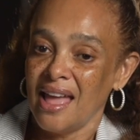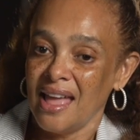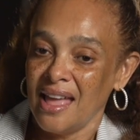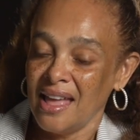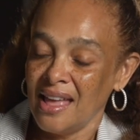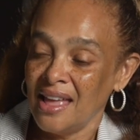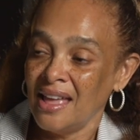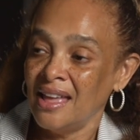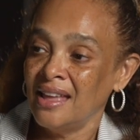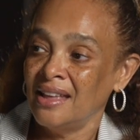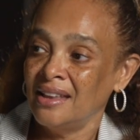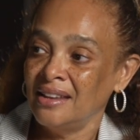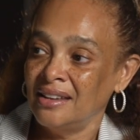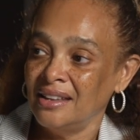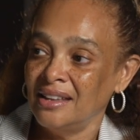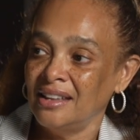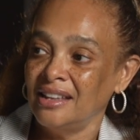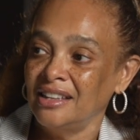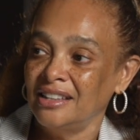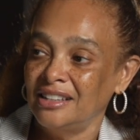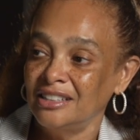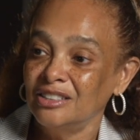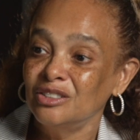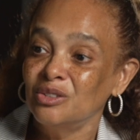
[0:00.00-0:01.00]
And
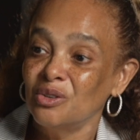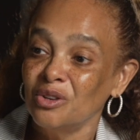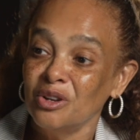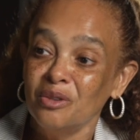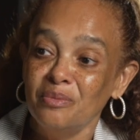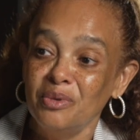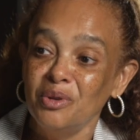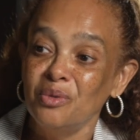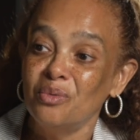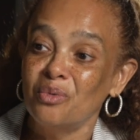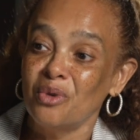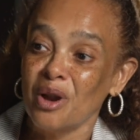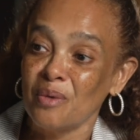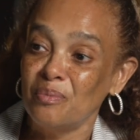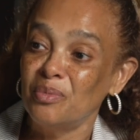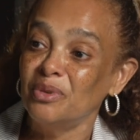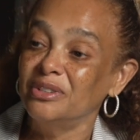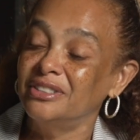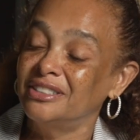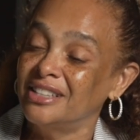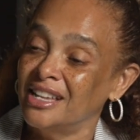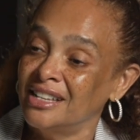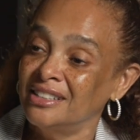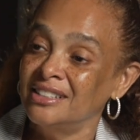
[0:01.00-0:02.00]
it is going to be
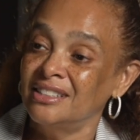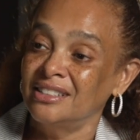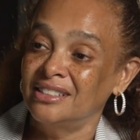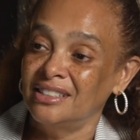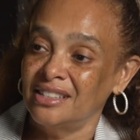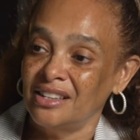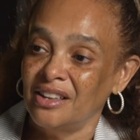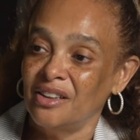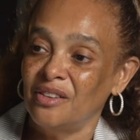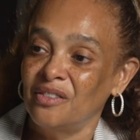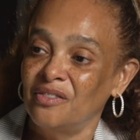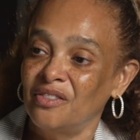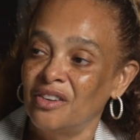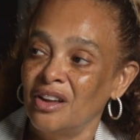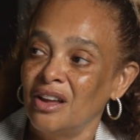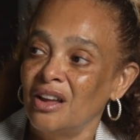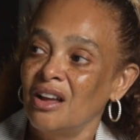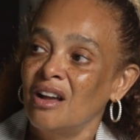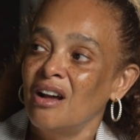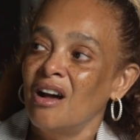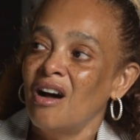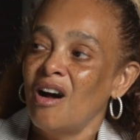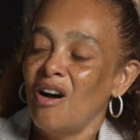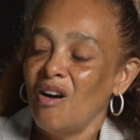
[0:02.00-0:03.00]
representative
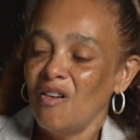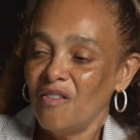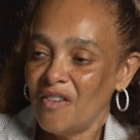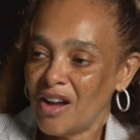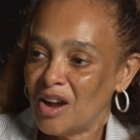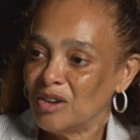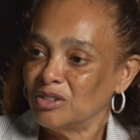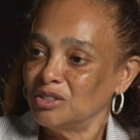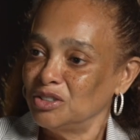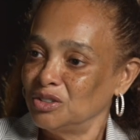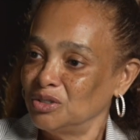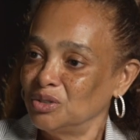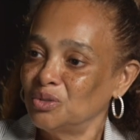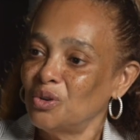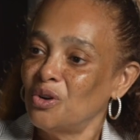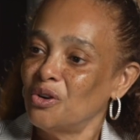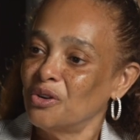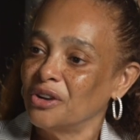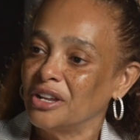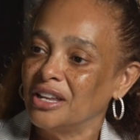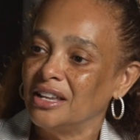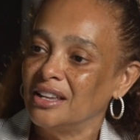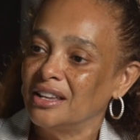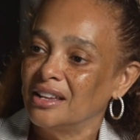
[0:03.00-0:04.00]
of our
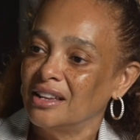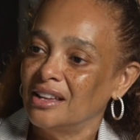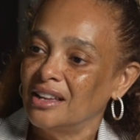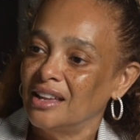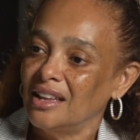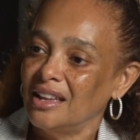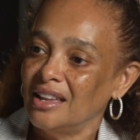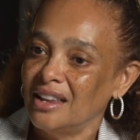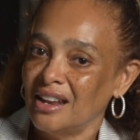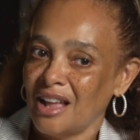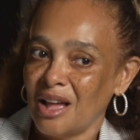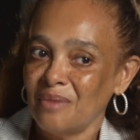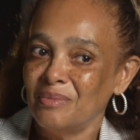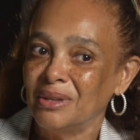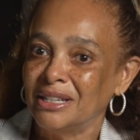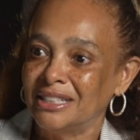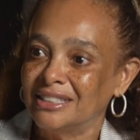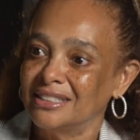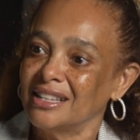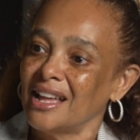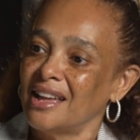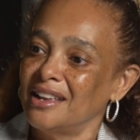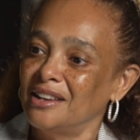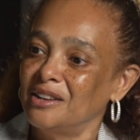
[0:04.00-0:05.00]
story. And I'm
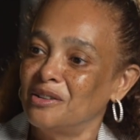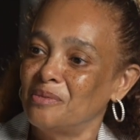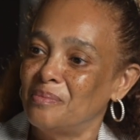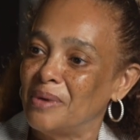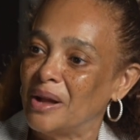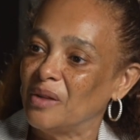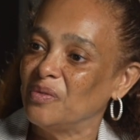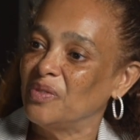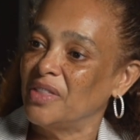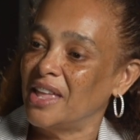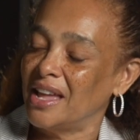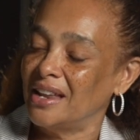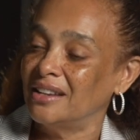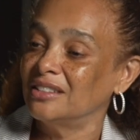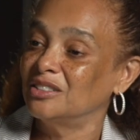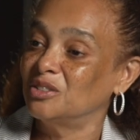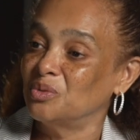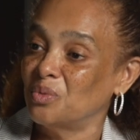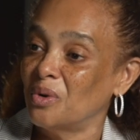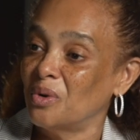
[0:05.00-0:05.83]
excited about that as